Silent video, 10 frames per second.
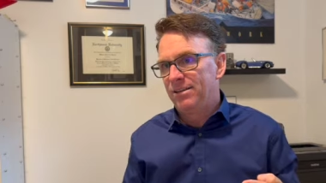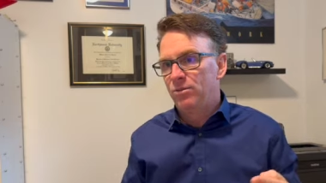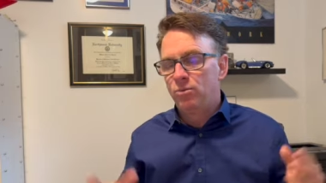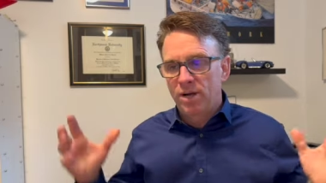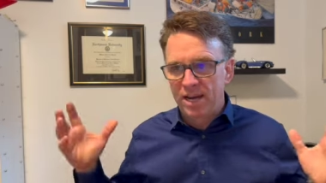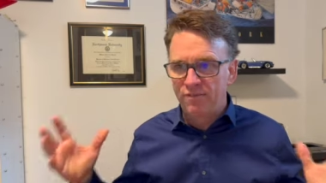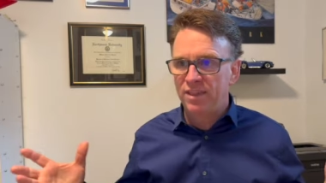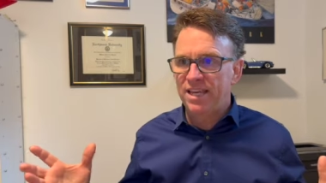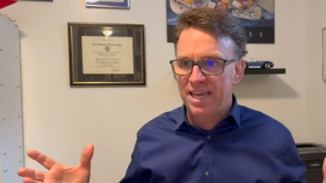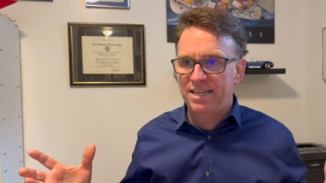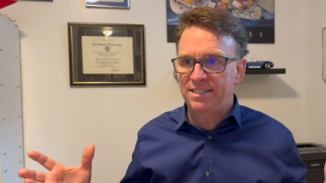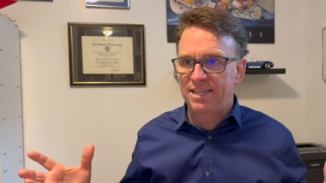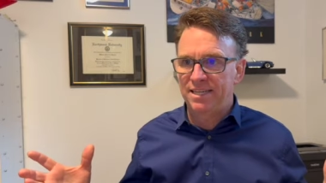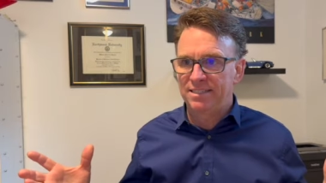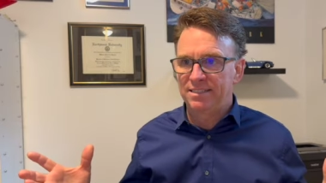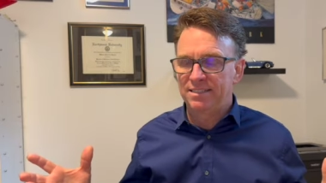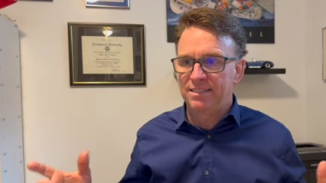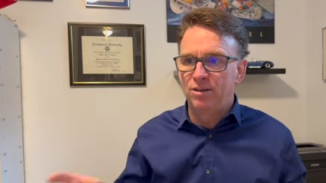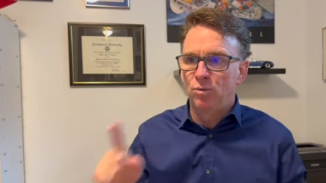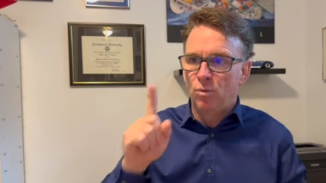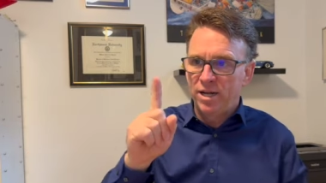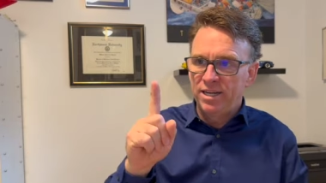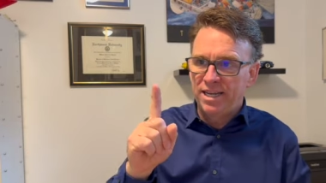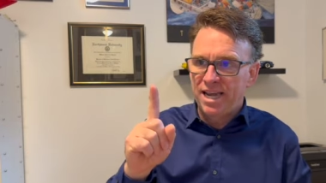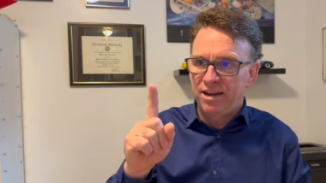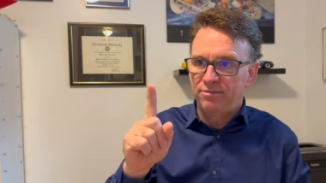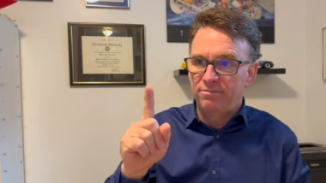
Whatever the case is, one account.